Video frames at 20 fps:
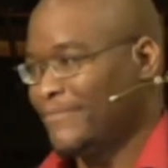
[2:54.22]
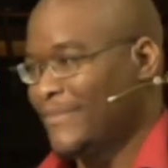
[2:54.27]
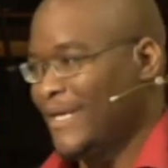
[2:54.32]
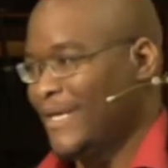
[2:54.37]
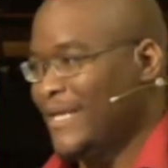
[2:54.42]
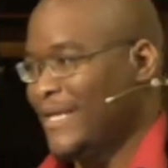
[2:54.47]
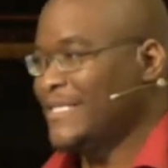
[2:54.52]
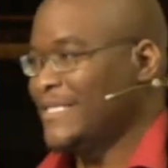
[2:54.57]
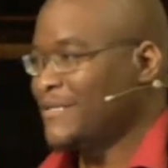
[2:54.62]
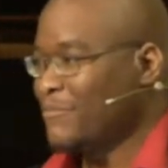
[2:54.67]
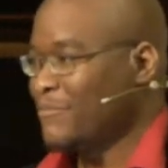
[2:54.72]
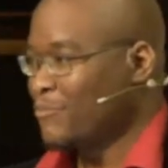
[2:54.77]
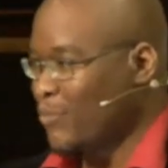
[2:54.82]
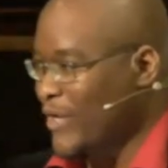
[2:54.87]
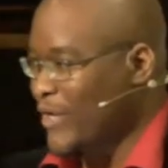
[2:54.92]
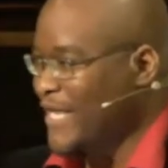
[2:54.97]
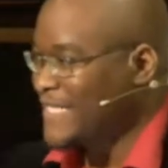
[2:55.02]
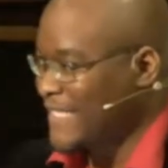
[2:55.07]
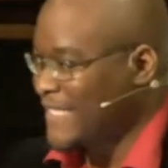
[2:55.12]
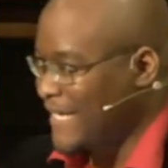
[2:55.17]
And there's some
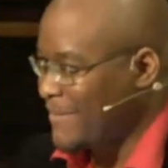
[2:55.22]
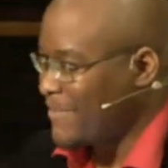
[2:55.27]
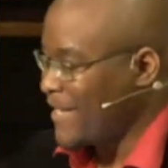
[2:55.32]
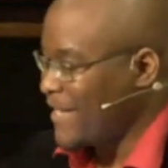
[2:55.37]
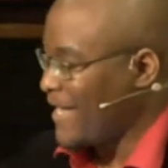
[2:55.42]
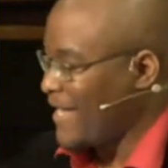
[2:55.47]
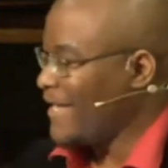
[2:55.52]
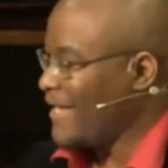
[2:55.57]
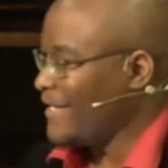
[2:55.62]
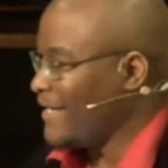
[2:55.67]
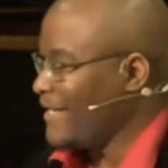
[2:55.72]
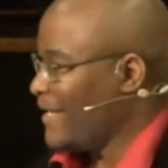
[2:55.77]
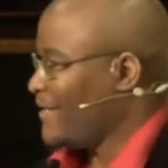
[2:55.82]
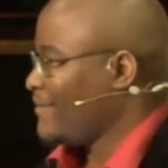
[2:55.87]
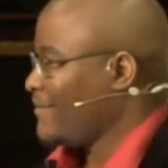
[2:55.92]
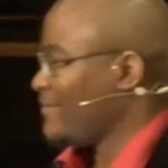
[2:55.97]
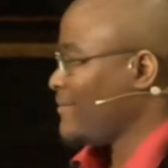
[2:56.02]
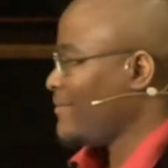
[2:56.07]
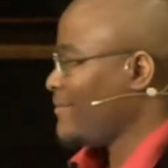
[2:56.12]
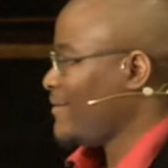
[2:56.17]
reasoning behind that.
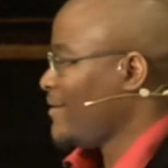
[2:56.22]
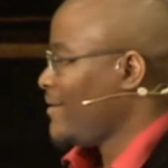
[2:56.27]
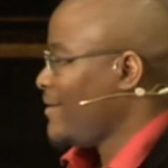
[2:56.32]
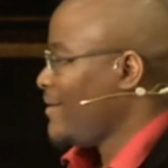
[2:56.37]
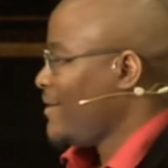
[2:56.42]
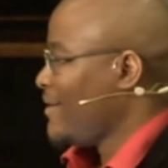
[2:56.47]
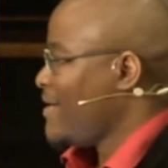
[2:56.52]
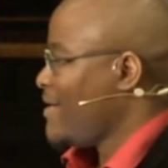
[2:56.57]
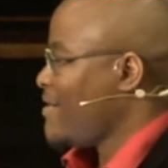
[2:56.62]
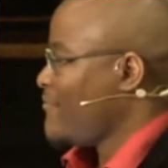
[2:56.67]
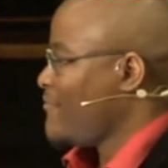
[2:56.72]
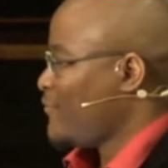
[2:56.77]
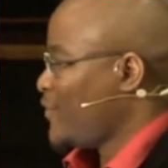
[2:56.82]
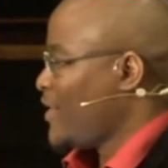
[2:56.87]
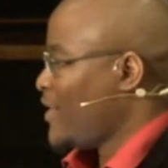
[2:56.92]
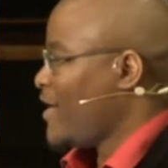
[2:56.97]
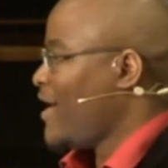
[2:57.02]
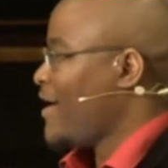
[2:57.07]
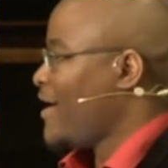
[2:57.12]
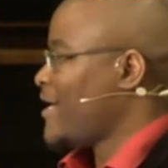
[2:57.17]
If
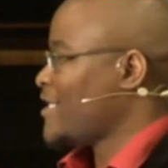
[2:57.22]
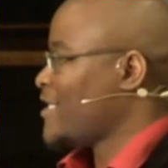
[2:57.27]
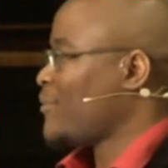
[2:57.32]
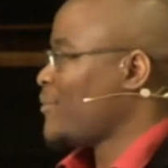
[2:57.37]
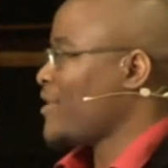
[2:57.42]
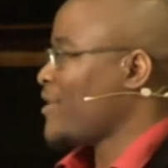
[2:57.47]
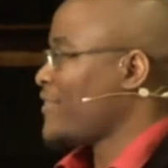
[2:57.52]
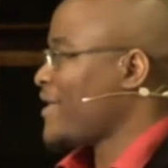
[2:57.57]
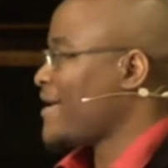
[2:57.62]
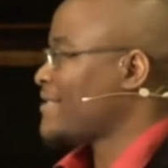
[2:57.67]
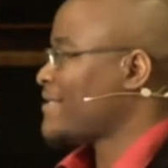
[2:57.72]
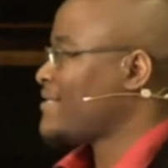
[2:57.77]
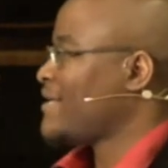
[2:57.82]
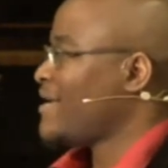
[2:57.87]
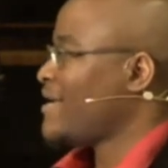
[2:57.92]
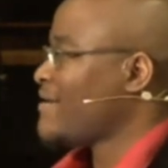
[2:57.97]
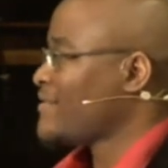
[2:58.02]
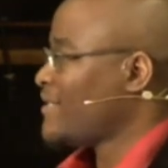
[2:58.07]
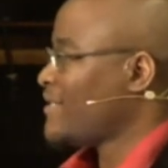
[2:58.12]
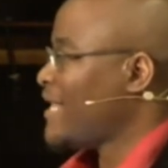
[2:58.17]
we're honest with ourselves,